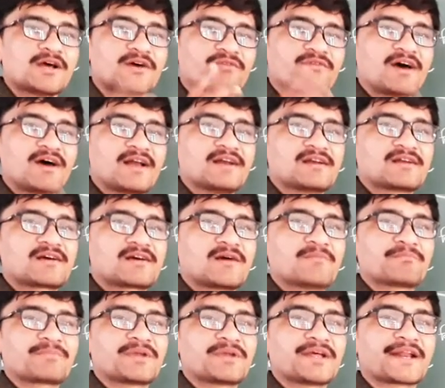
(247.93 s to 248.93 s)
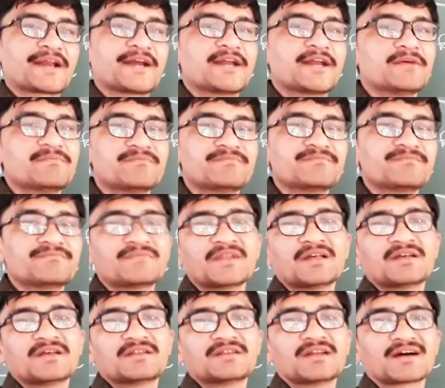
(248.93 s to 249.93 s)
while company
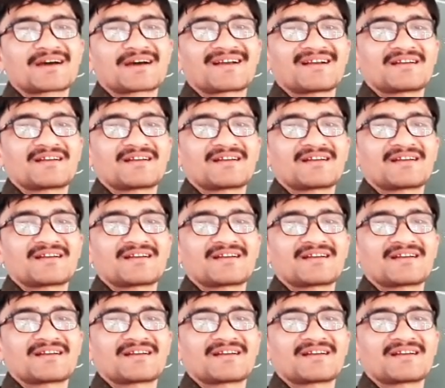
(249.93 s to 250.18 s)
redeem the